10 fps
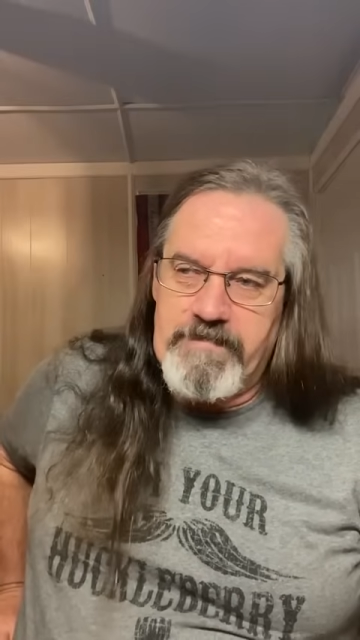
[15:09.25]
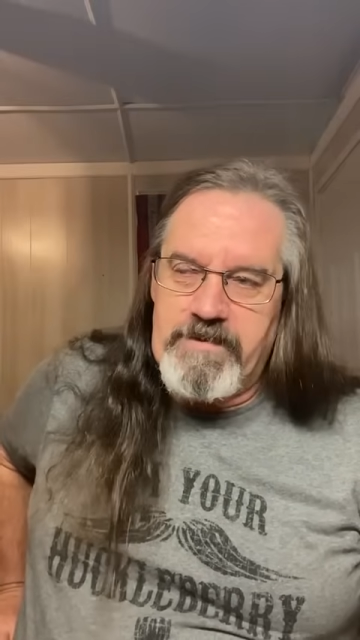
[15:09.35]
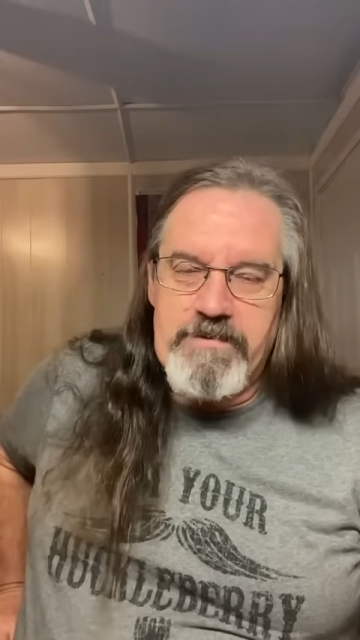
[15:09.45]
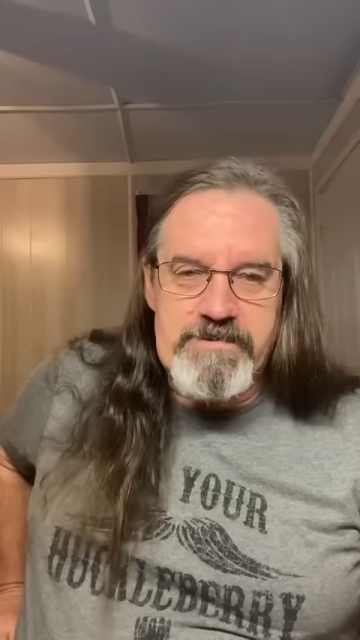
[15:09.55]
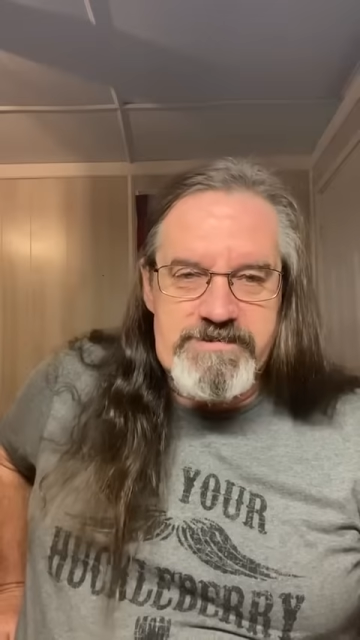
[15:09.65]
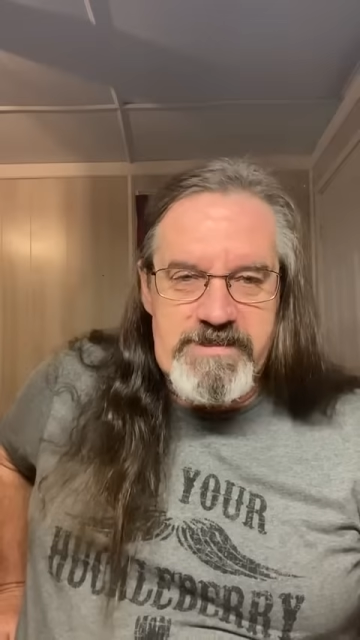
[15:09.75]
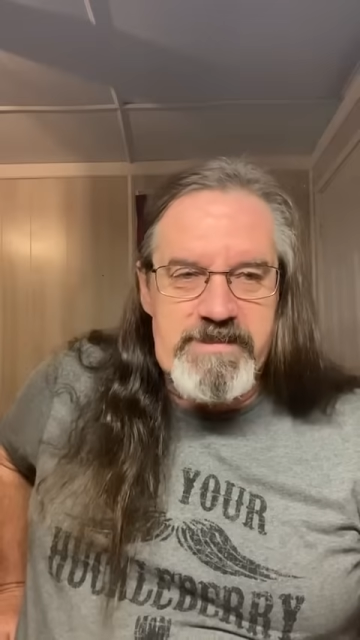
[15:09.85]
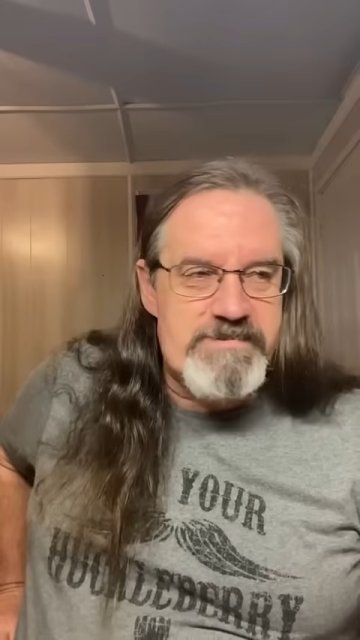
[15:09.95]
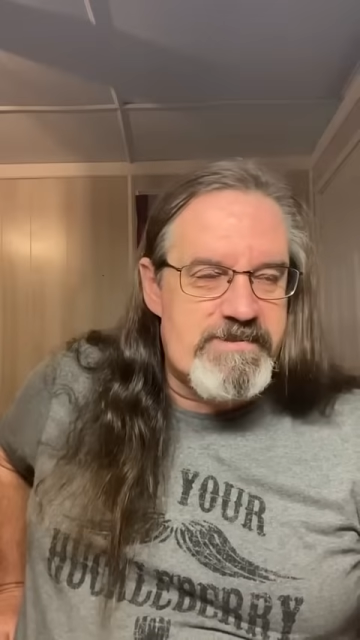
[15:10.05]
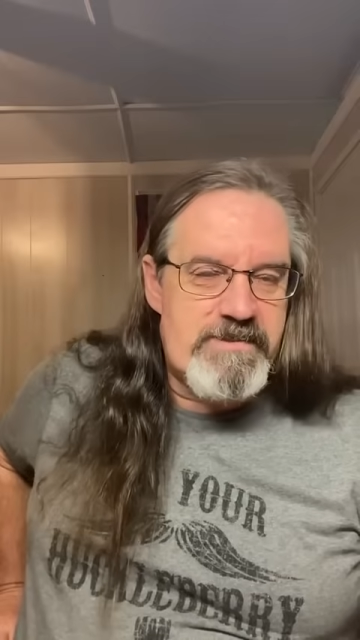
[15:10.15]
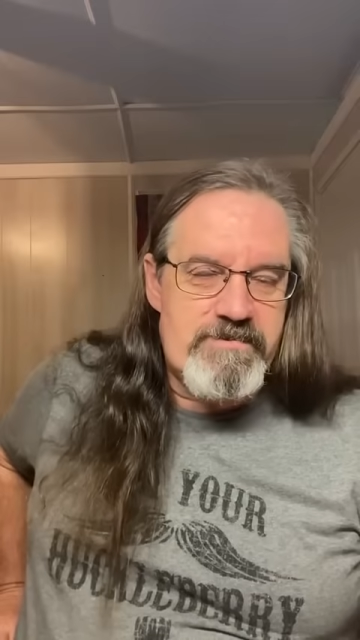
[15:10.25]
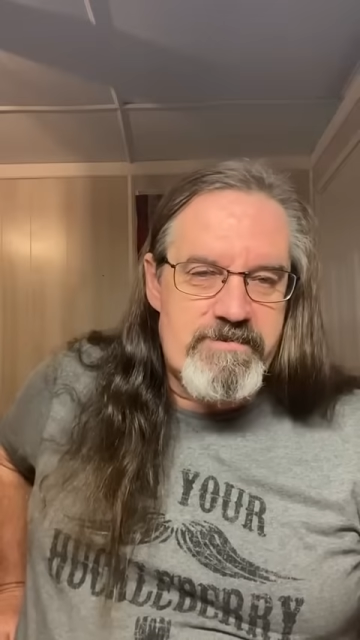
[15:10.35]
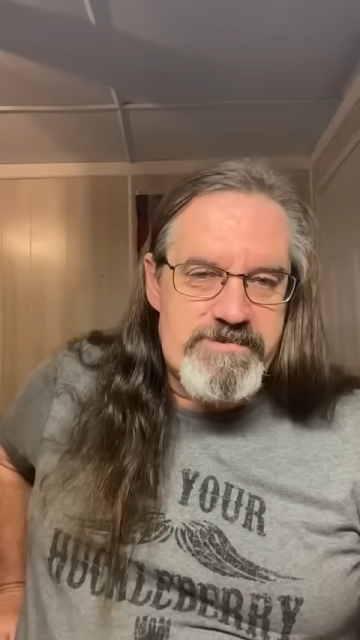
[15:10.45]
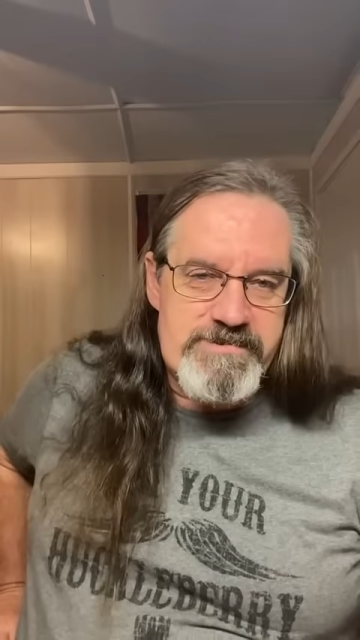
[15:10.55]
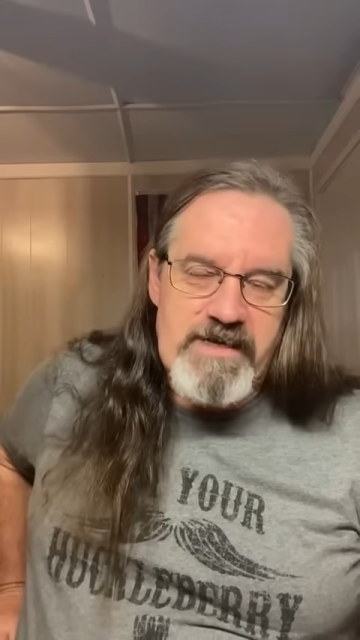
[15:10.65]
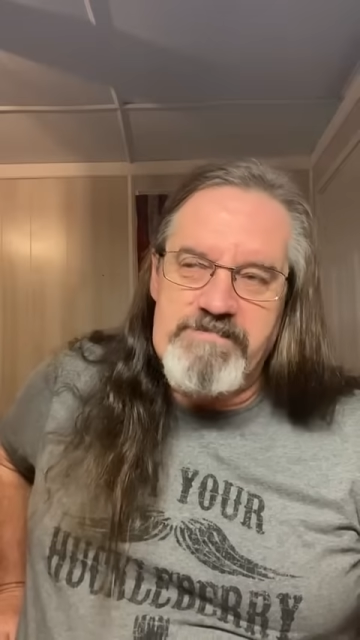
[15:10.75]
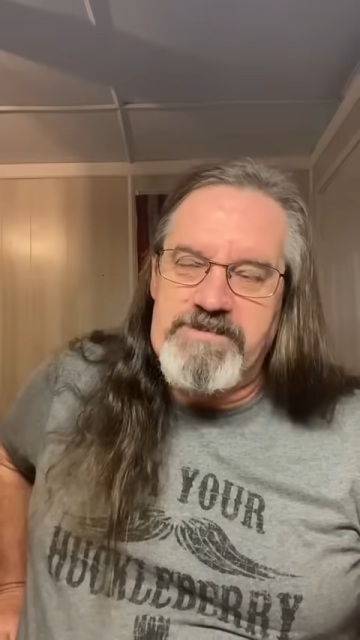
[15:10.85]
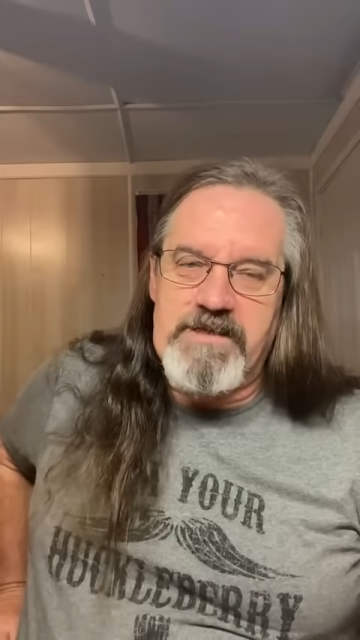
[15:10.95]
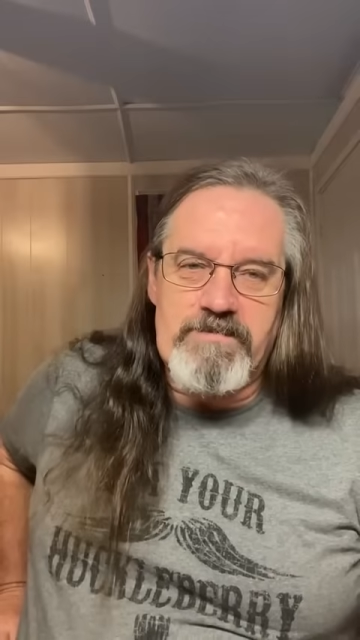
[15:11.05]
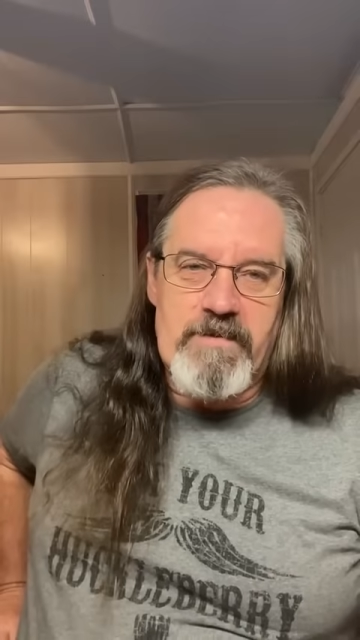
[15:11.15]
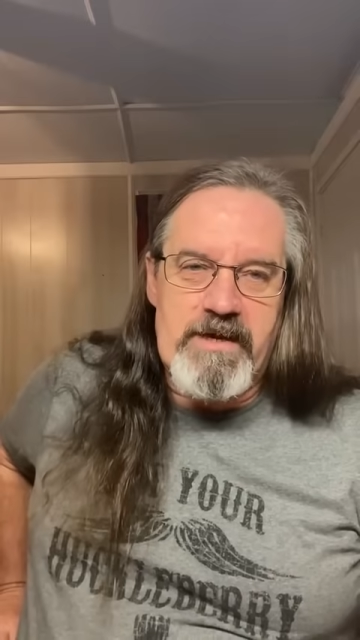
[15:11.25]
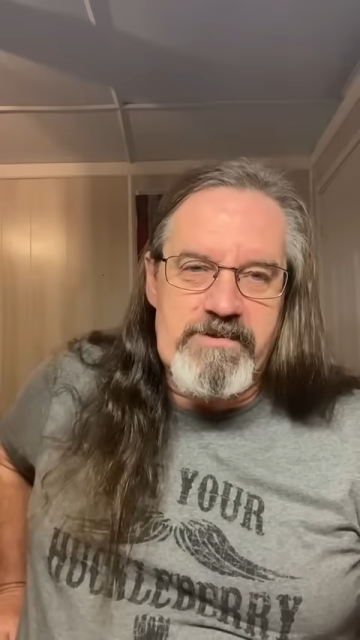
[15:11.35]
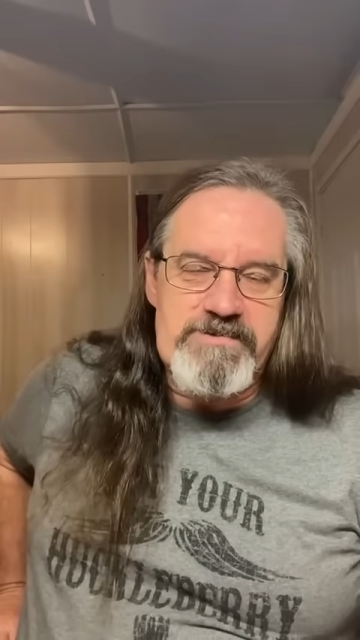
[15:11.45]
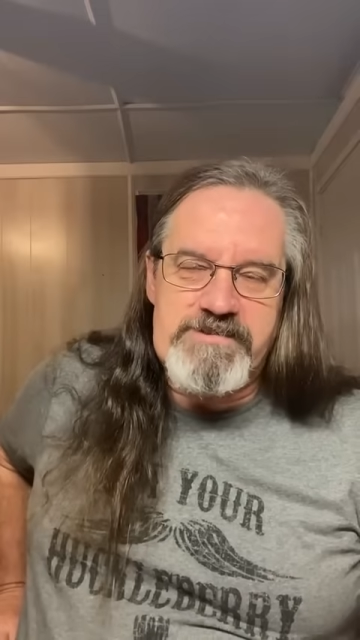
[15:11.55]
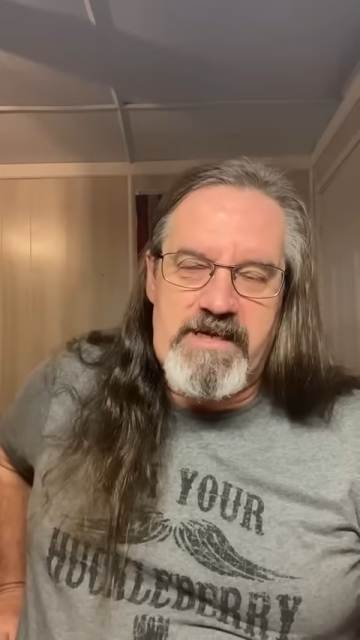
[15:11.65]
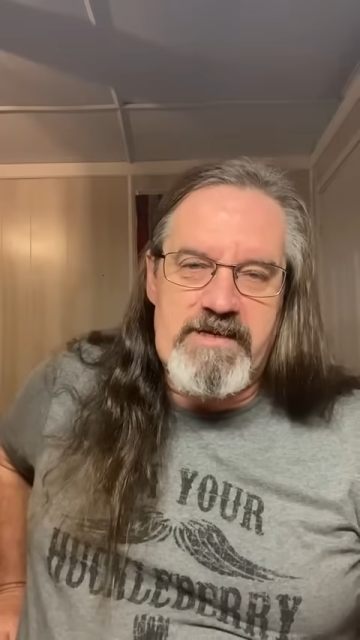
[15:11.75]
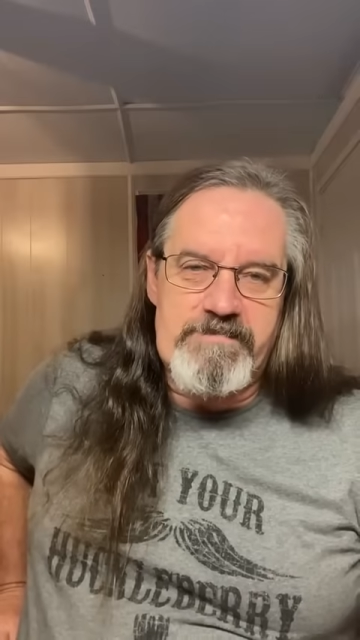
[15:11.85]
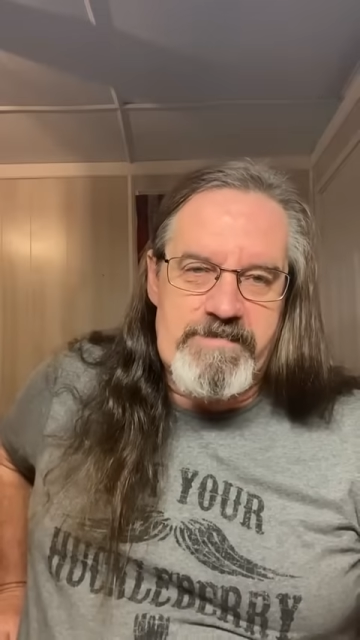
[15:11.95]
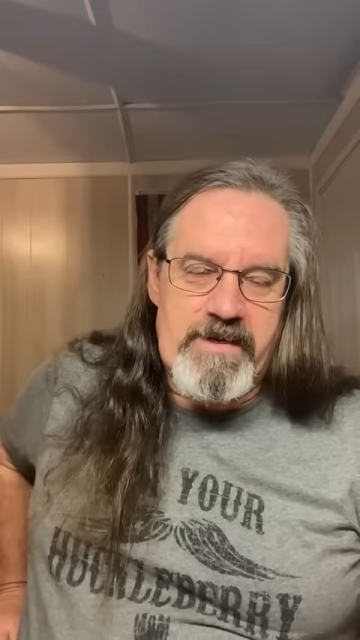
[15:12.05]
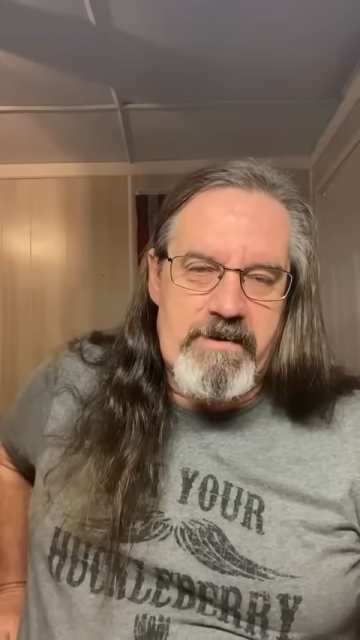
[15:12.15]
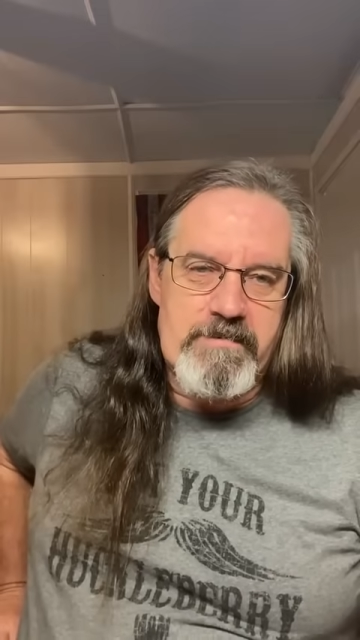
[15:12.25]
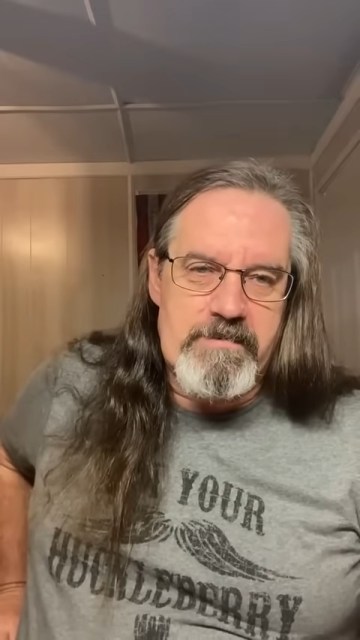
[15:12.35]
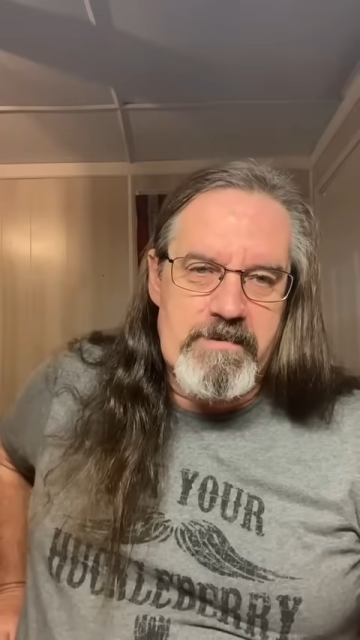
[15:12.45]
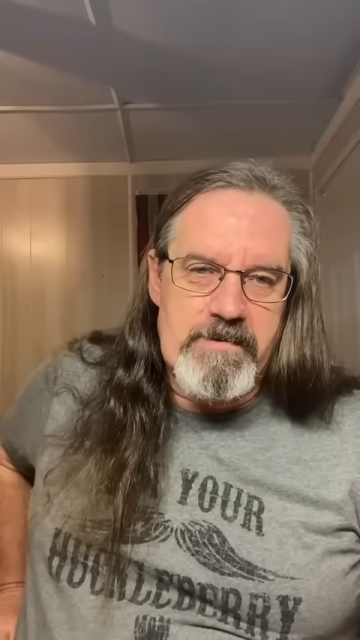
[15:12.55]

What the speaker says: You're a citizen or a subject while you sit up there